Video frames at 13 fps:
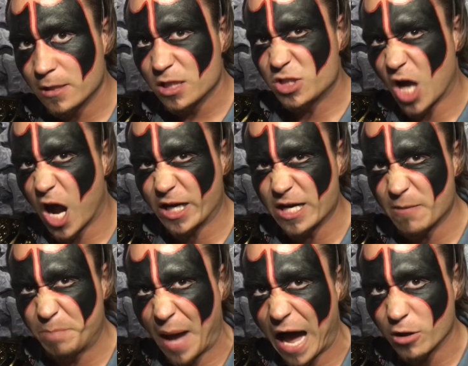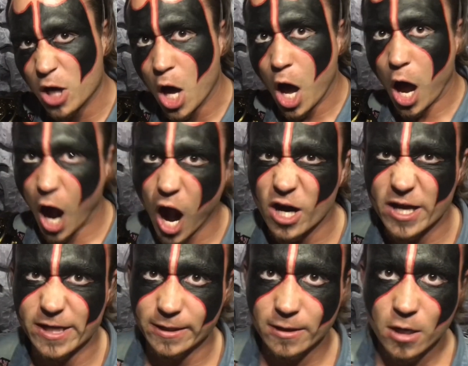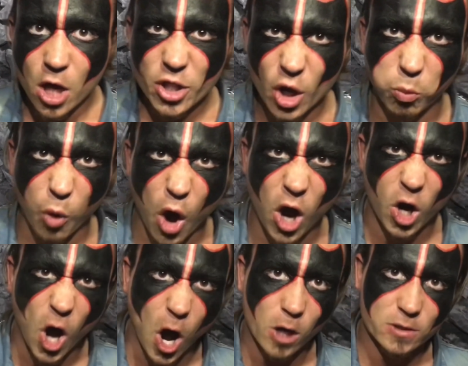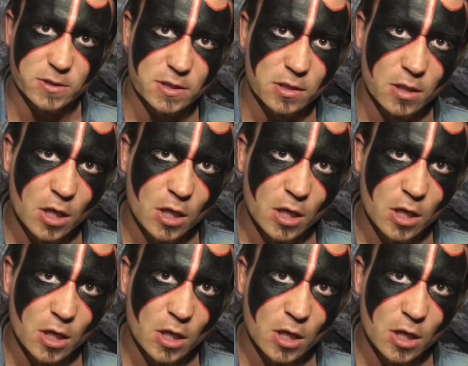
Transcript: talking about hurting the Warhorse.